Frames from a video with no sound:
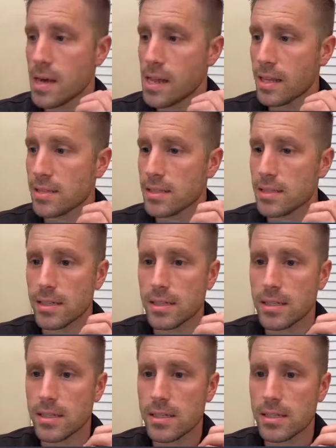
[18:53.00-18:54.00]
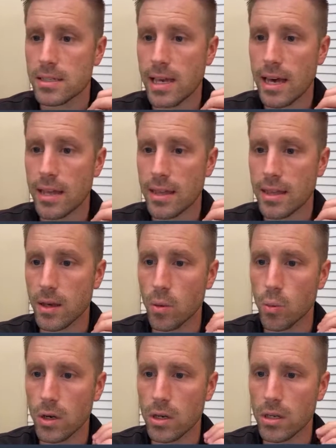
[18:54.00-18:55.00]
Let's see. Seth,
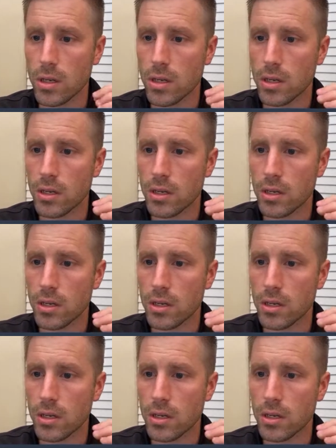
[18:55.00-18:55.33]
what